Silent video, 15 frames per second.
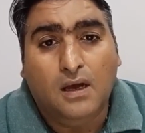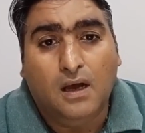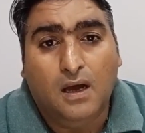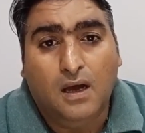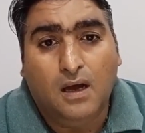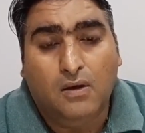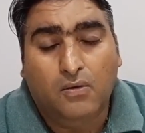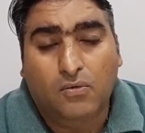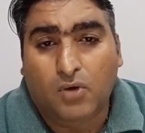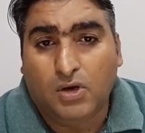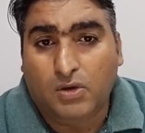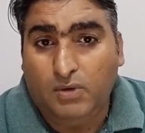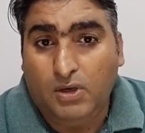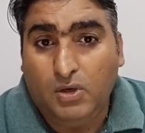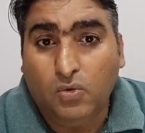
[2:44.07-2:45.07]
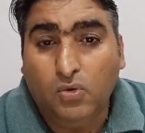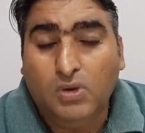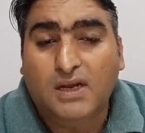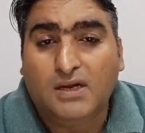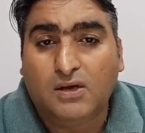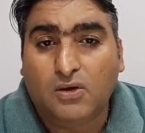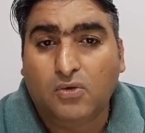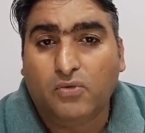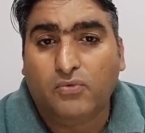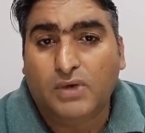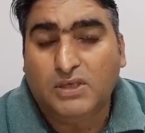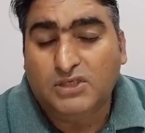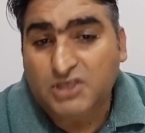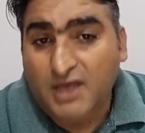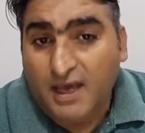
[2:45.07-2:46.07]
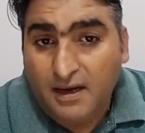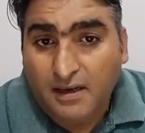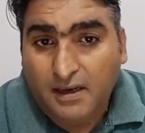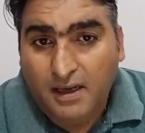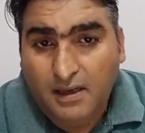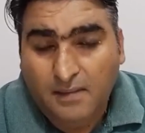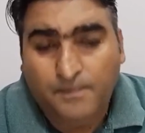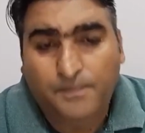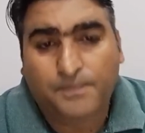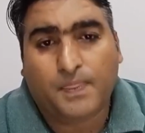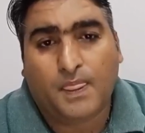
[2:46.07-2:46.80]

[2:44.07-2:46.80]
What we do, that, you know, we charity.